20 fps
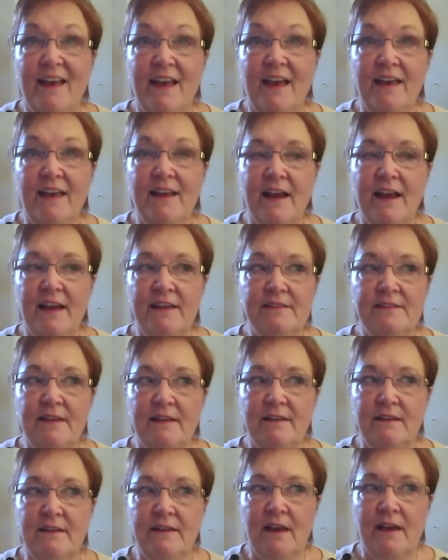And I said,
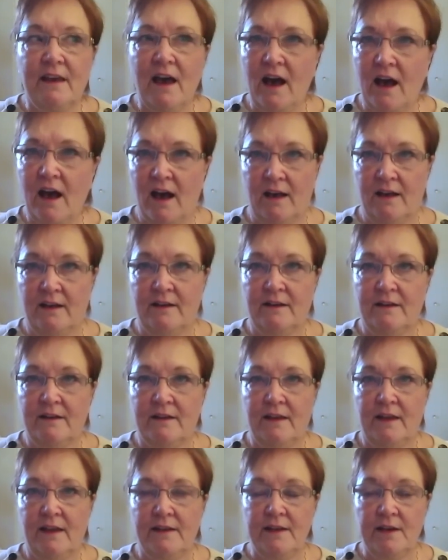yeah,
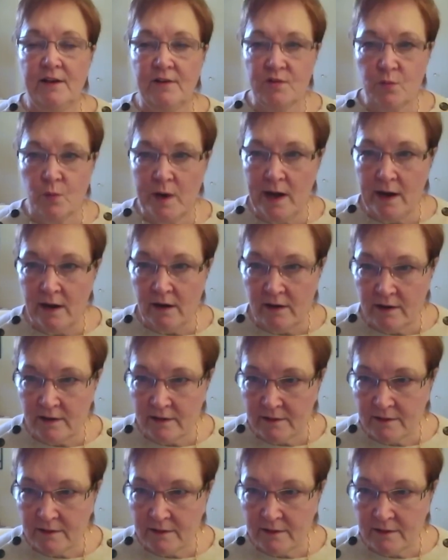and here's where.